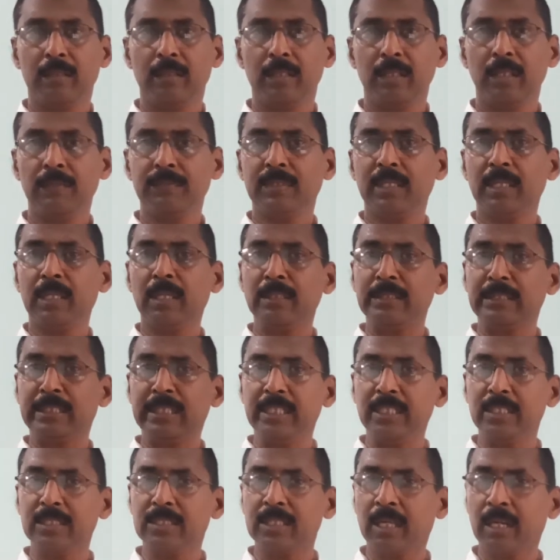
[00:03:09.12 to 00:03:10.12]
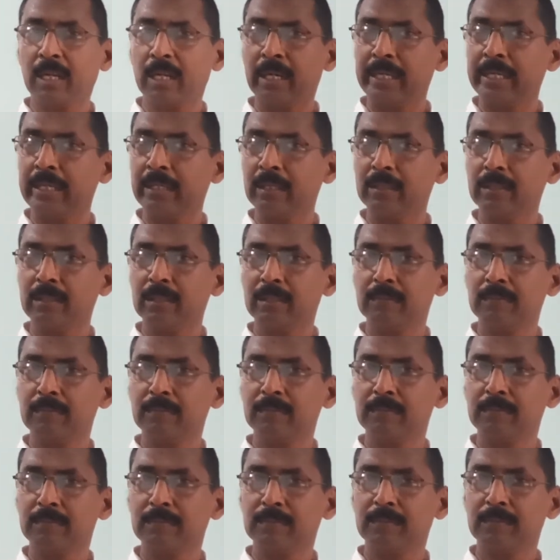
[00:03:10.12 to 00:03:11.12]
If the genes are linked,
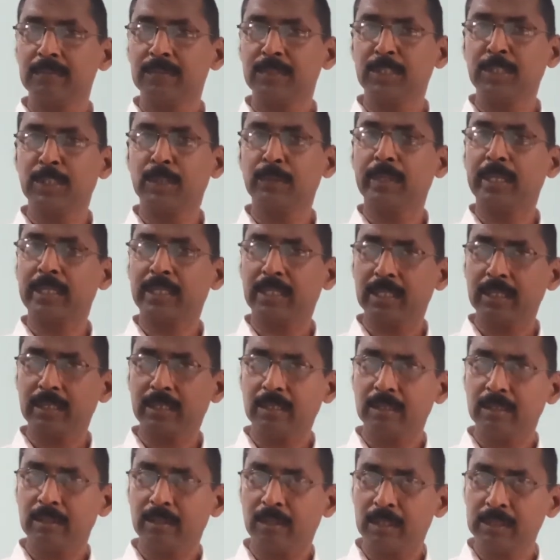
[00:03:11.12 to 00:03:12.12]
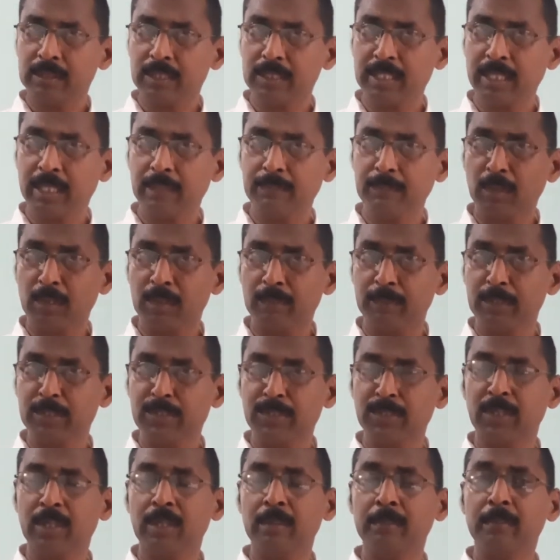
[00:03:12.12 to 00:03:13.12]
situated on the same
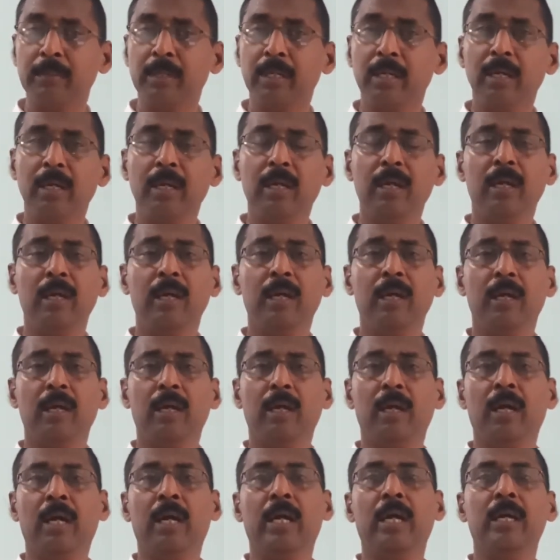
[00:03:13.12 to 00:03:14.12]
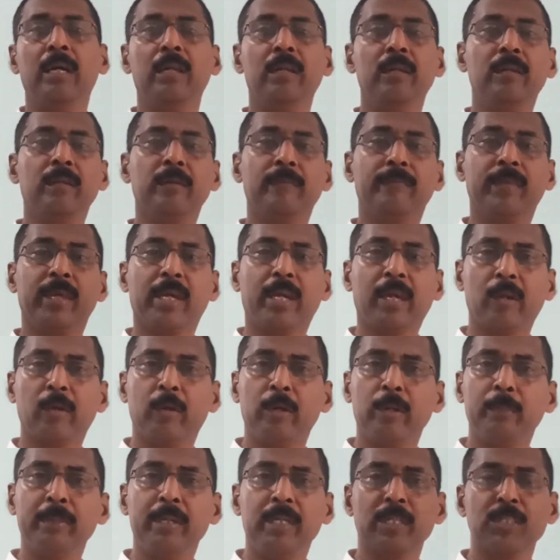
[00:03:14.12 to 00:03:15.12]
chromosome, and they
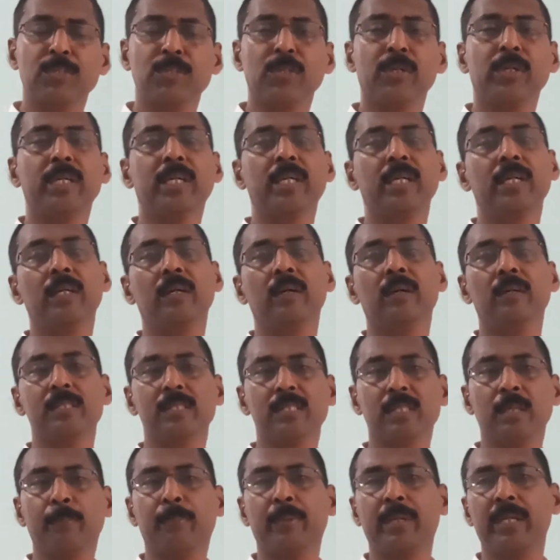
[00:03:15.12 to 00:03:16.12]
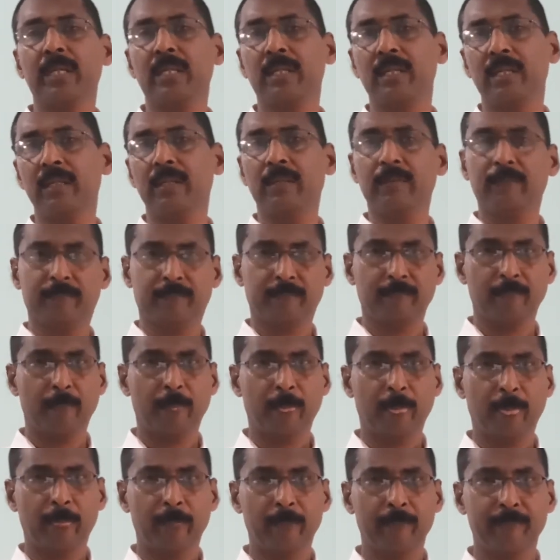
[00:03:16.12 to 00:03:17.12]
cannot be assorted or separated,
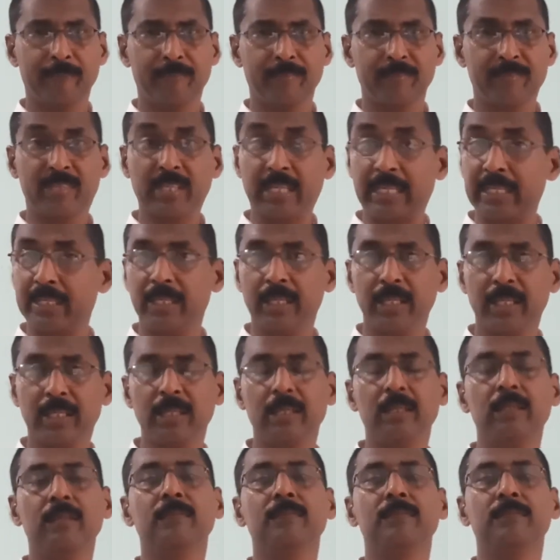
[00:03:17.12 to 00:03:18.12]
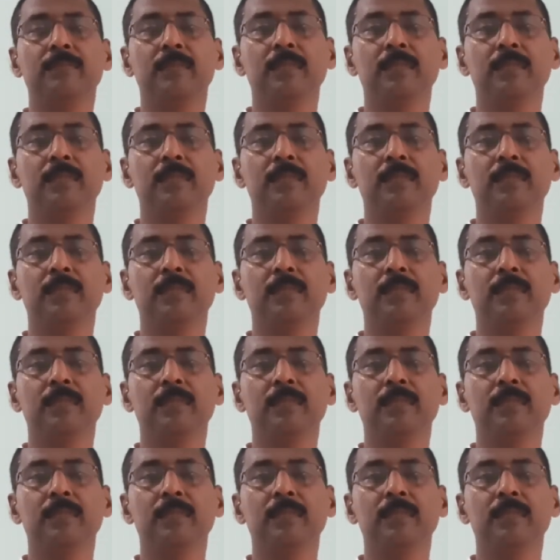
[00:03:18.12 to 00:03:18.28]
segregated,